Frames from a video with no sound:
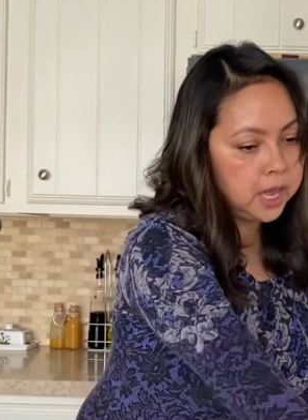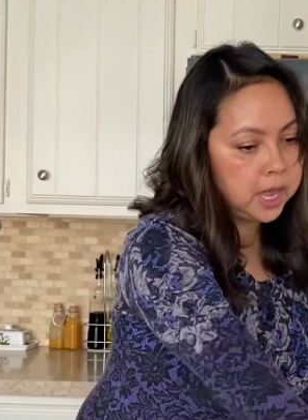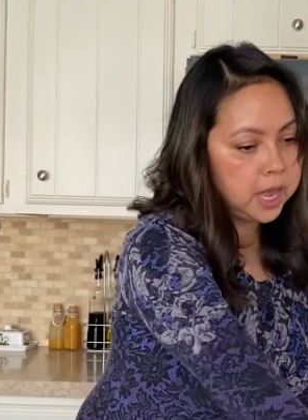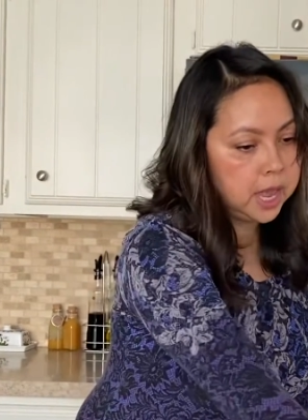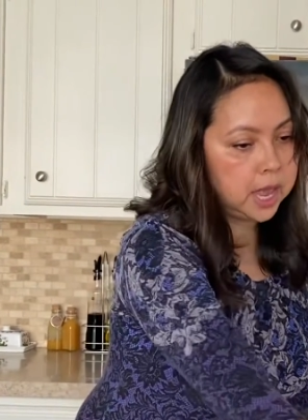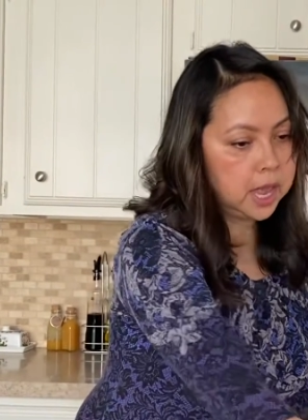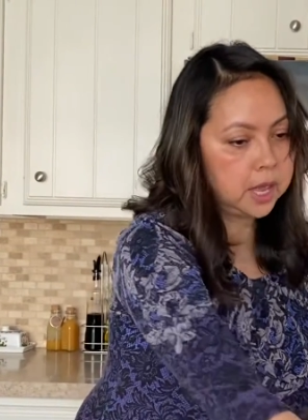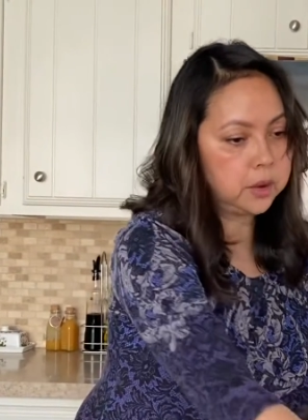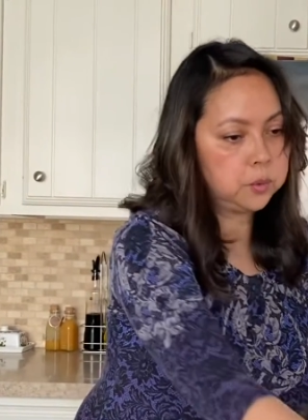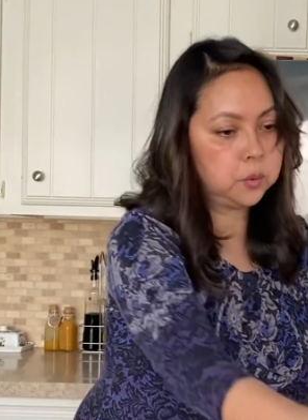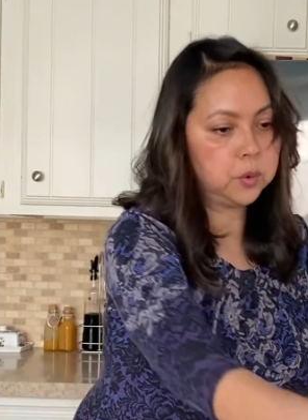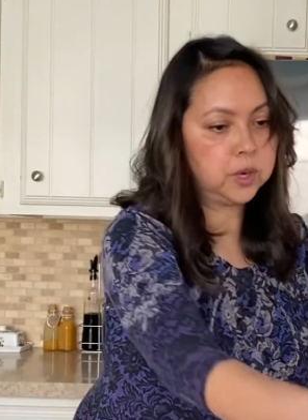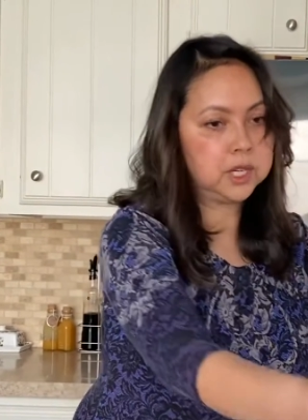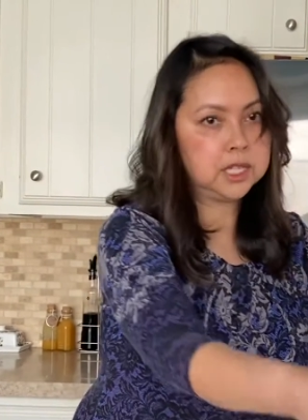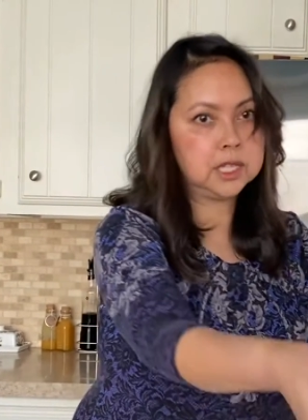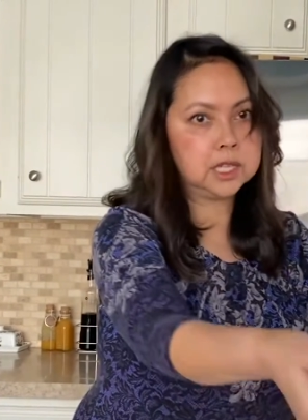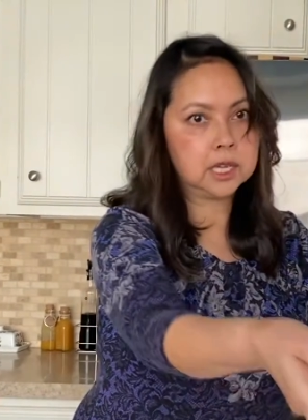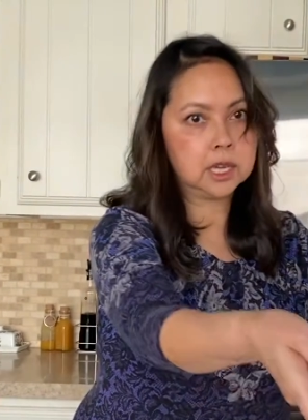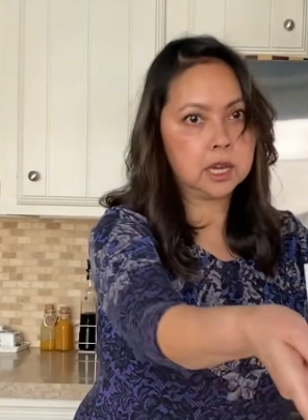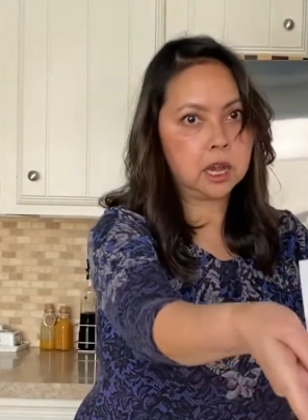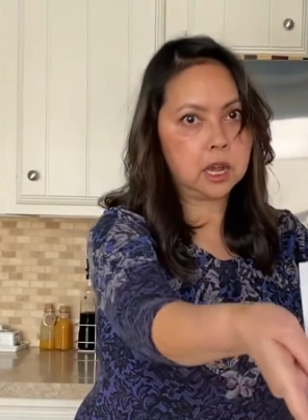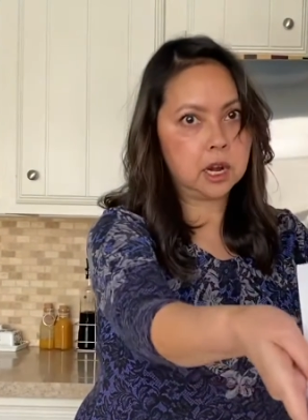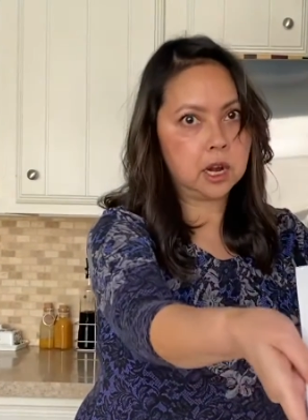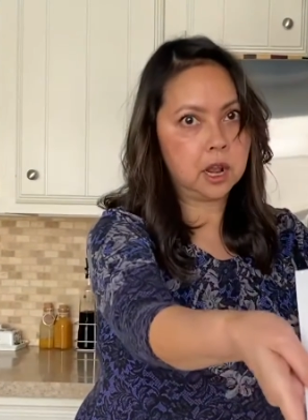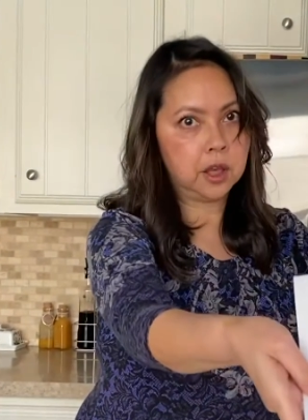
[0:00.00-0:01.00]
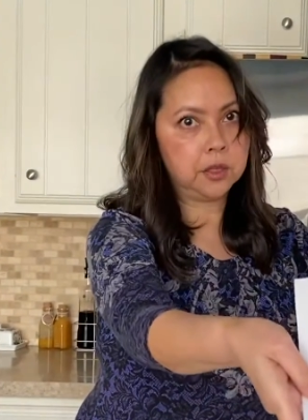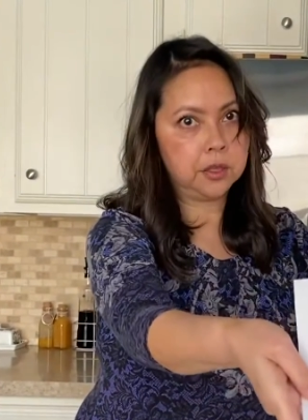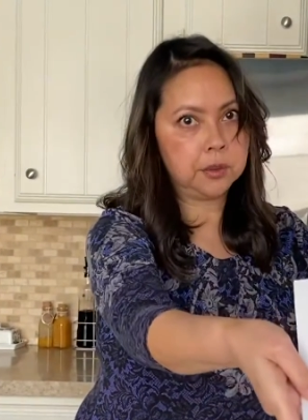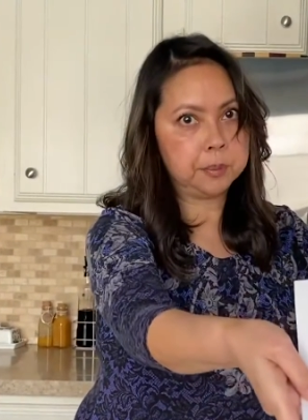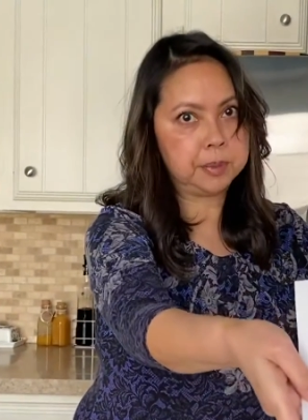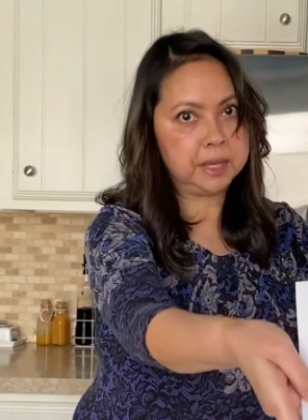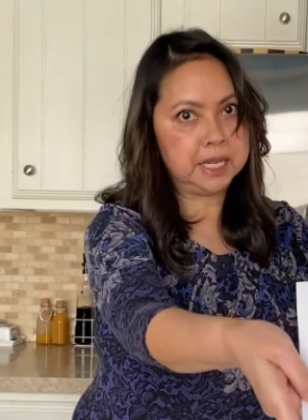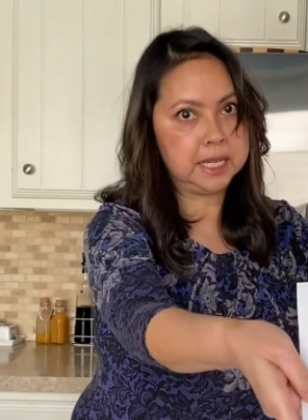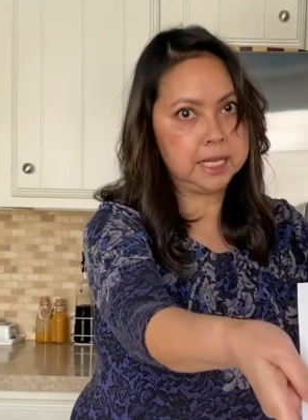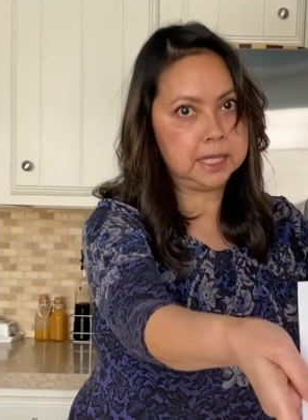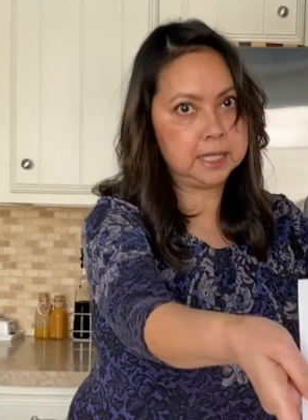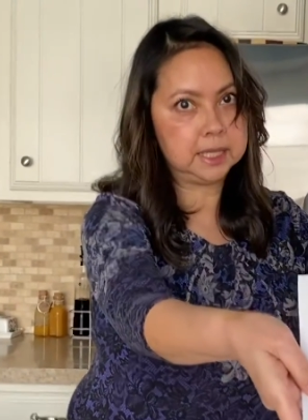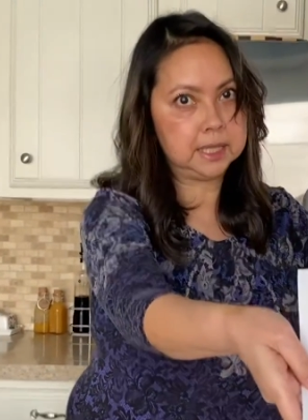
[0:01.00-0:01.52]
and one to cut all the
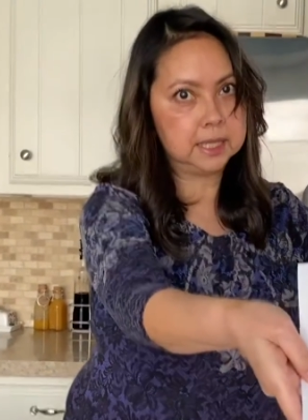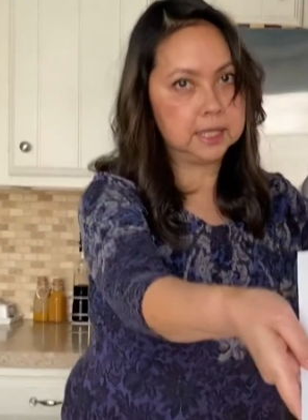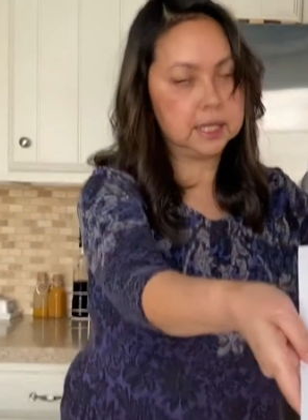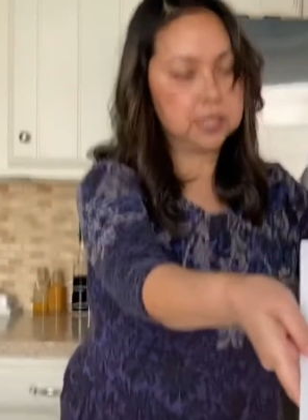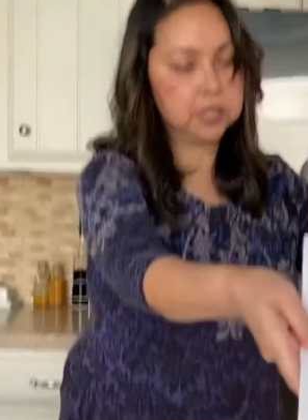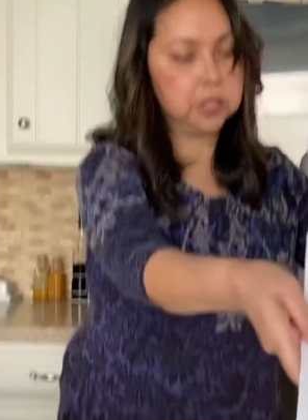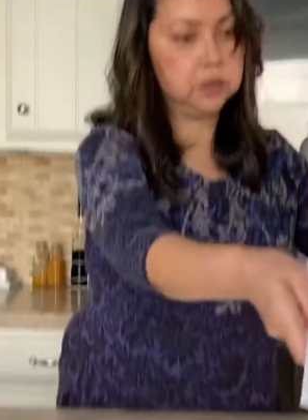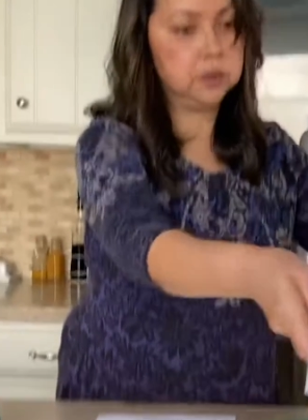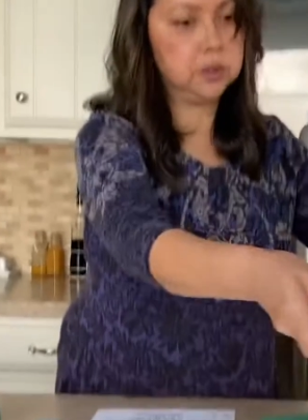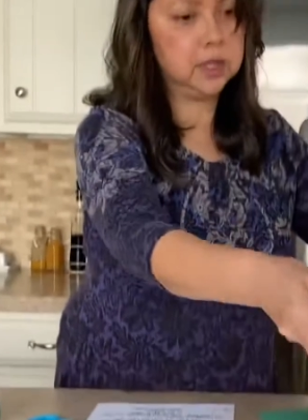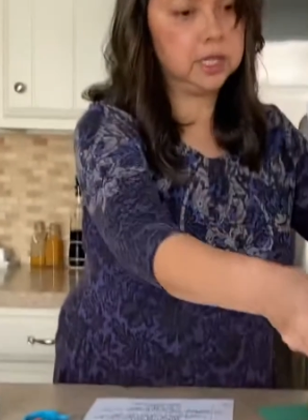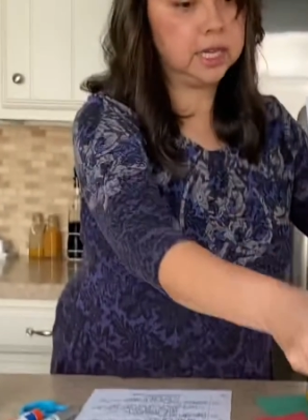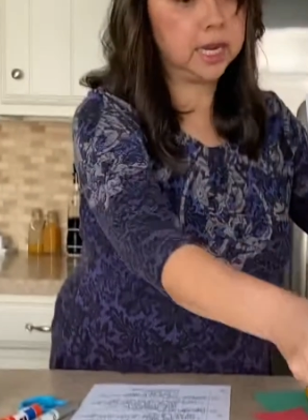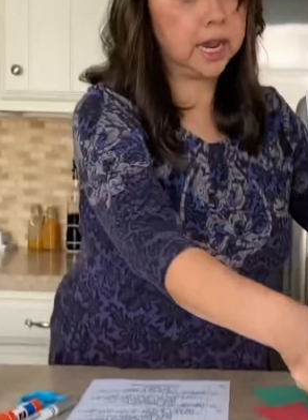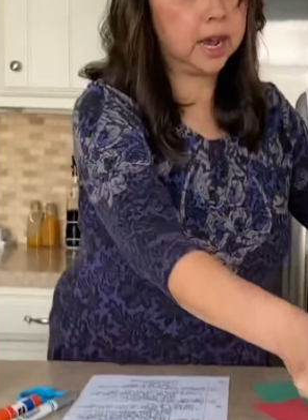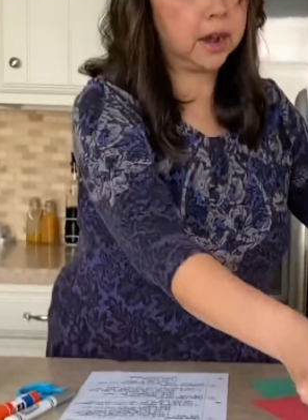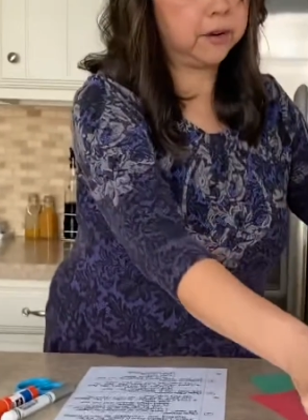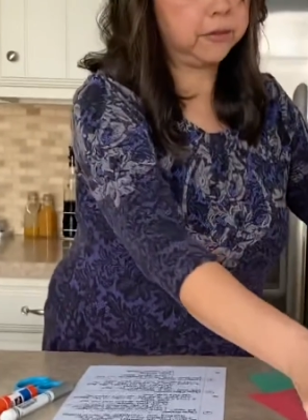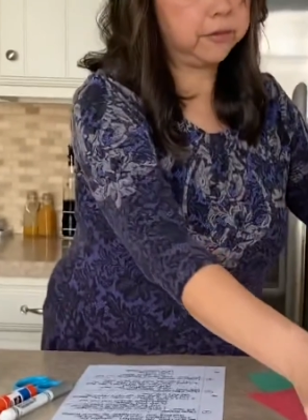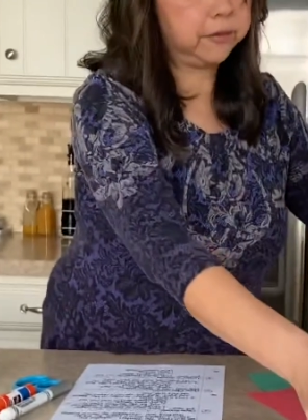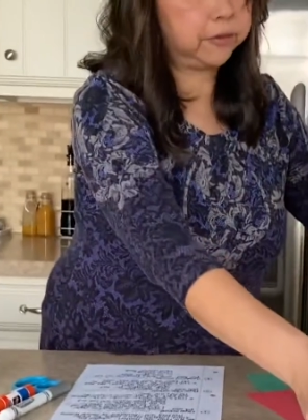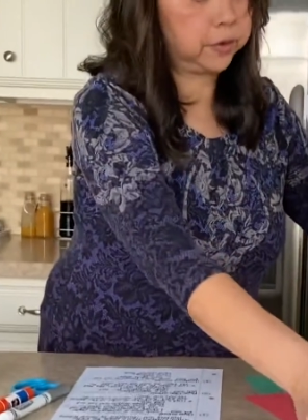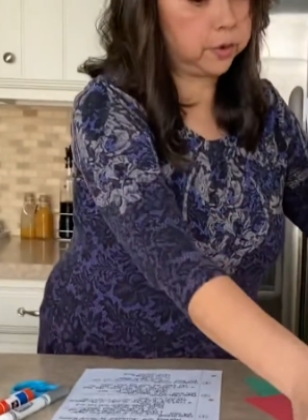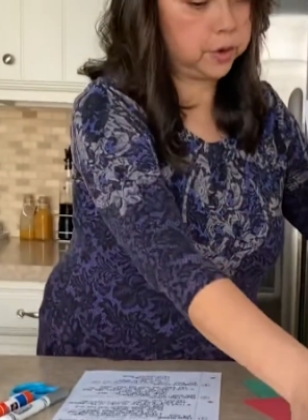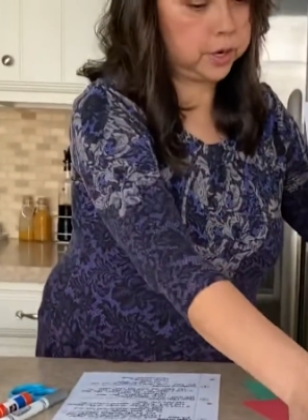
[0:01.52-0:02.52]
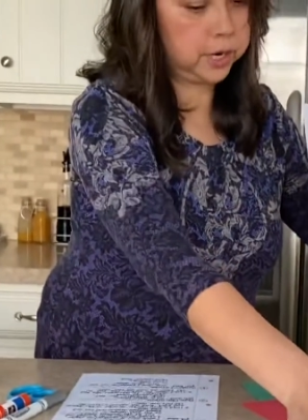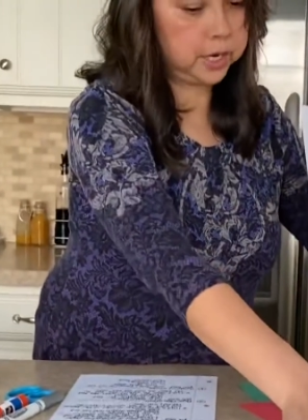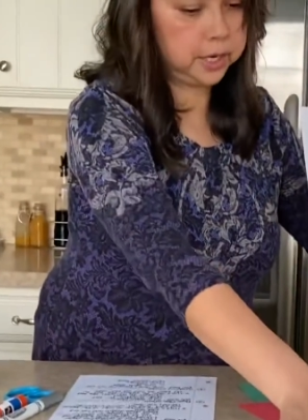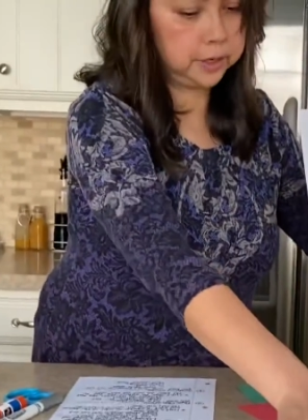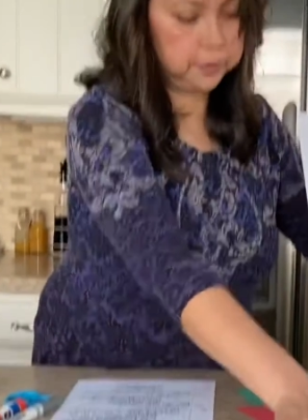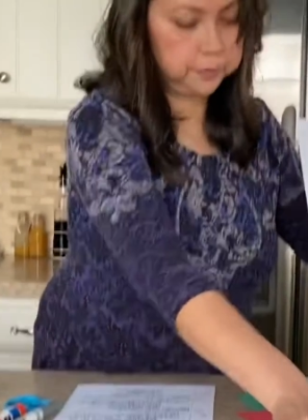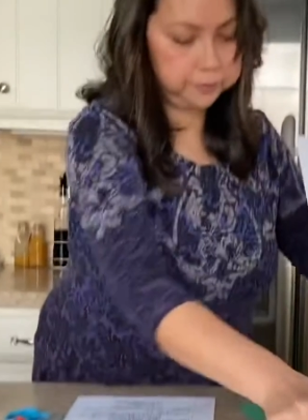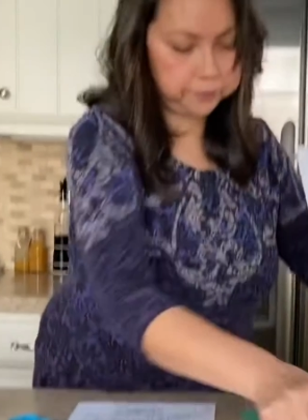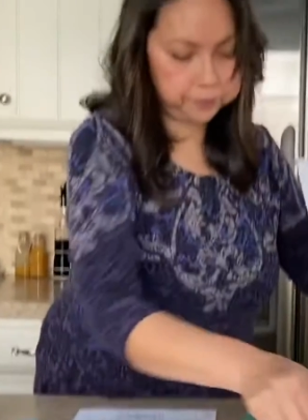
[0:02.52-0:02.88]
pieces that you need out for it.